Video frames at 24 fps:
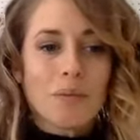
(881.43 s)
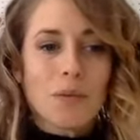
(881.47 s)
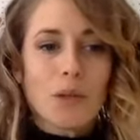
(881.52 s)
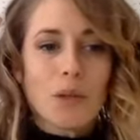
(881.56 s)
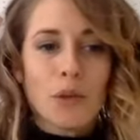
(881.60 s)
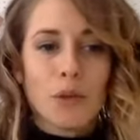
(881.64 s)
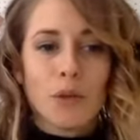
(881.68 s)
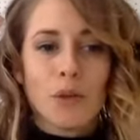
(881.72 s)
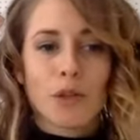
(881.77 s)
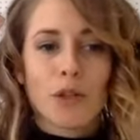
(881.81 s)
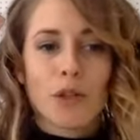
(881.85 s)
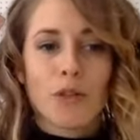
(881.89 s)

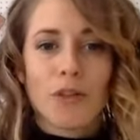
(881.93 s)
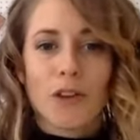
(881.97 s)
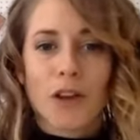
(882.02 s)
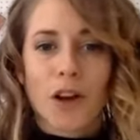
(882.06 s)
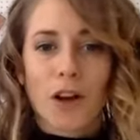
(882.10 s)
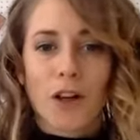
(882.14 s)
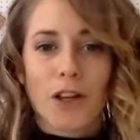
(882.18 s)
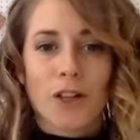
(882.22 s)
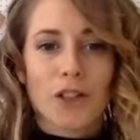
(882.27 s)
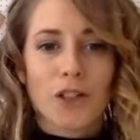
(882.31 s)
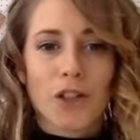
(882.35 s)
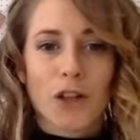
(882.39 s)
who's over
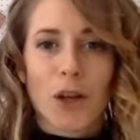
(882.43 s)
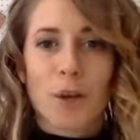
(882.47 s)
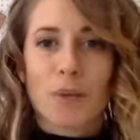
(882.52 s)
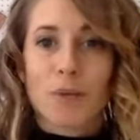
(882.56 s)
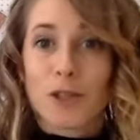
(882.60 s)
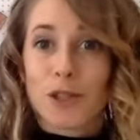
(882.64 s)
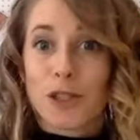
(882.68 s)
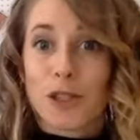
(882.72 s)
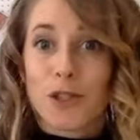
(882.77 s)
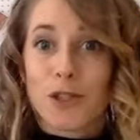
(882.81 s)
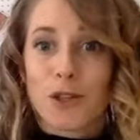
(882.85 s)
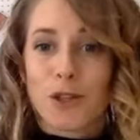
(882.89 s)
here on Instagram,
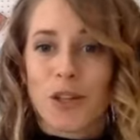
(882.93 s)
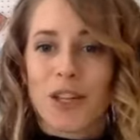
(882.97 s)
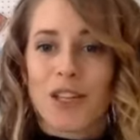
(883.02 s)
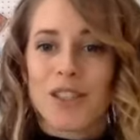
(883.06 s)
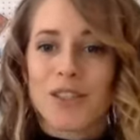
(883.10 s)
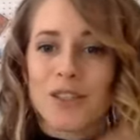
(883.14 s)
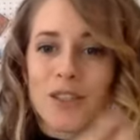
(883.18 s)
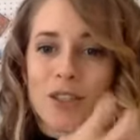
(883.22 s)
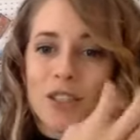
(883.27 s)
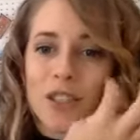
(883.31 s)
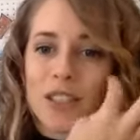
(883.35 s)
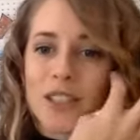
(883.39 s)
she
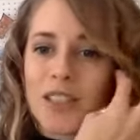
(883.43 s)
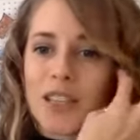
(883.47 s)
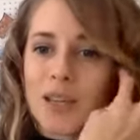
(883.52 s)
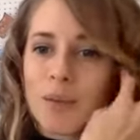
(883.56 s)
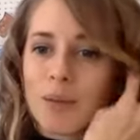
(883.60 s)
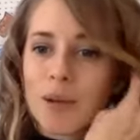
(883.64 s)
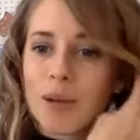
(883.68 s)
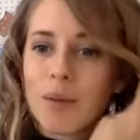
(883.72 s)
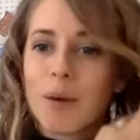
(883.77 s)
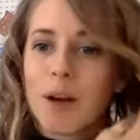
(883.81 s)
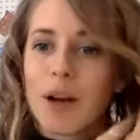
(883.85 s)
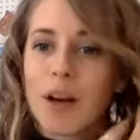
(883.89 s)
joined, so she's going
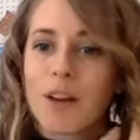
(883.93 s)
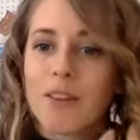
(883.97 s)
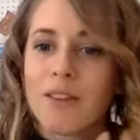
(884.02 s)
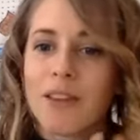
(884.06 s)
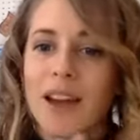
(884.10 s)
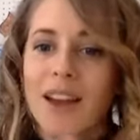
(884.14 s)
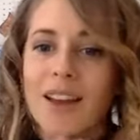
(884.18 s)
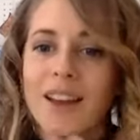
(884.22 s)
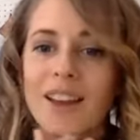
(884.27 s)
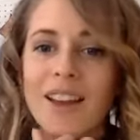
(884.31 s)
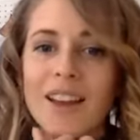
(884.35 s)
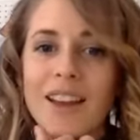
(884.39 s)
to be a part of
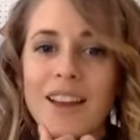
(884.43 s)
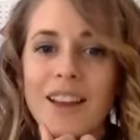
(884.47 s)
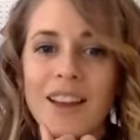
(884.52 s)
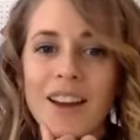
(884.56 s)
that.